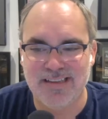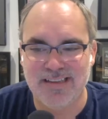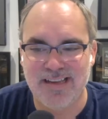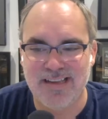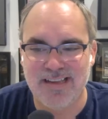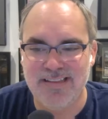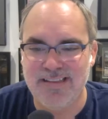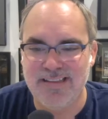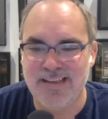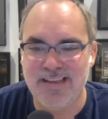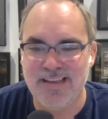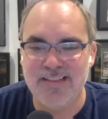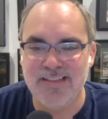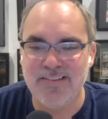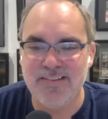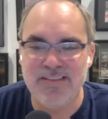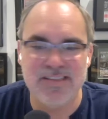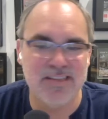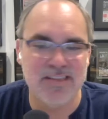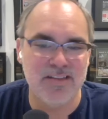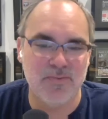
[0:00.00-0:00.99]
like at
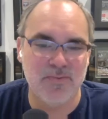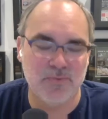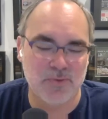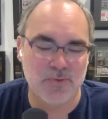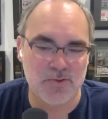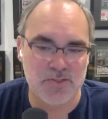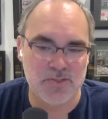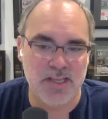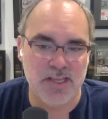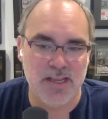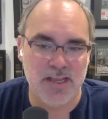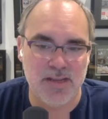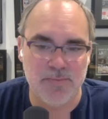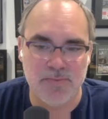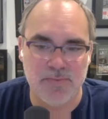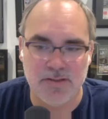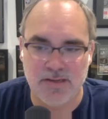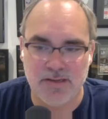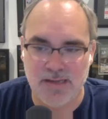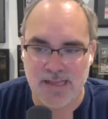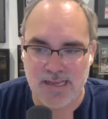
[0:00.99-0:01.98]
least in the first game,
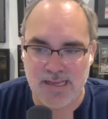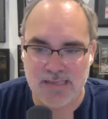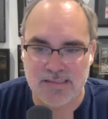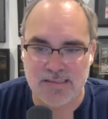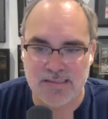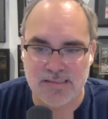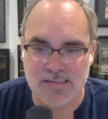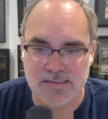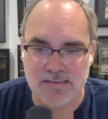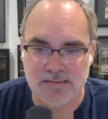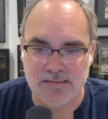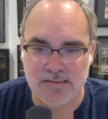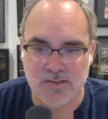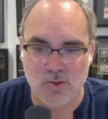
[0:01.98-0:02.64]
the last